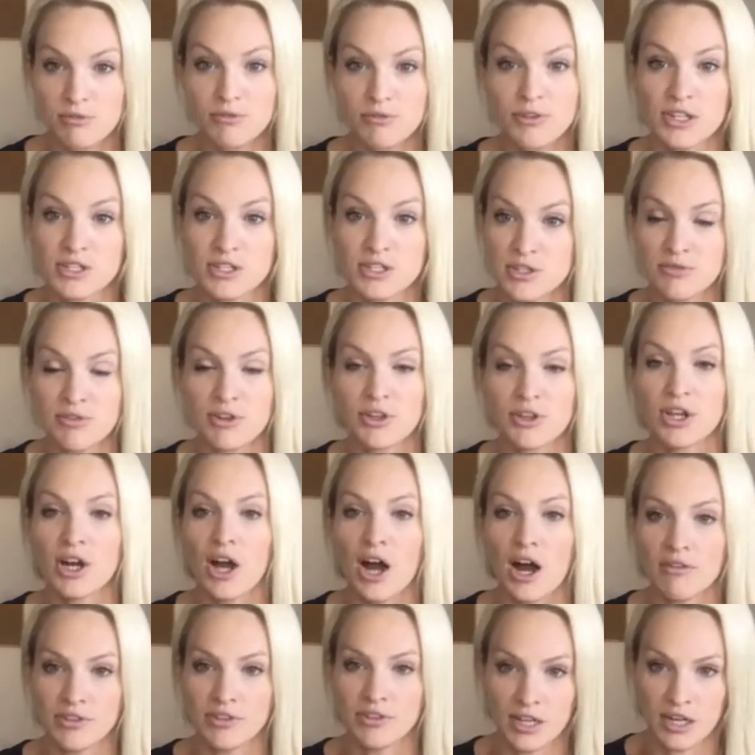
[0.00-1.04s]
This is for the
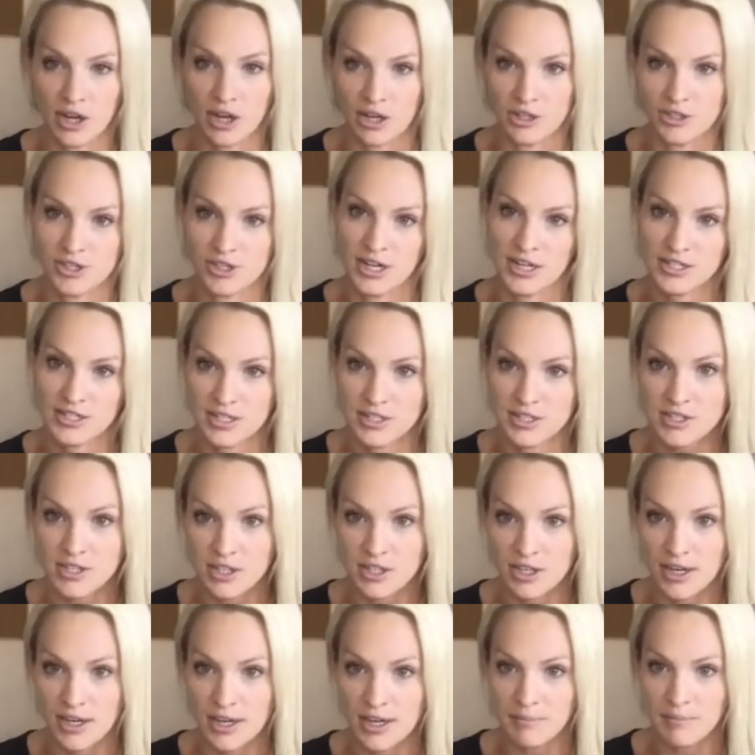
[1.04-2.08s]
coffee and contracts
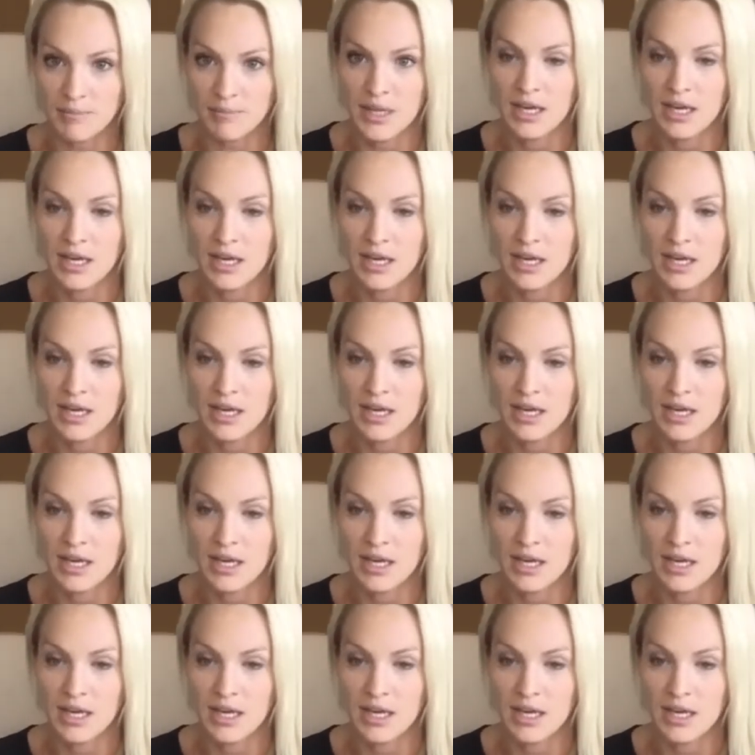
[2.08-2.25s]
Instagram.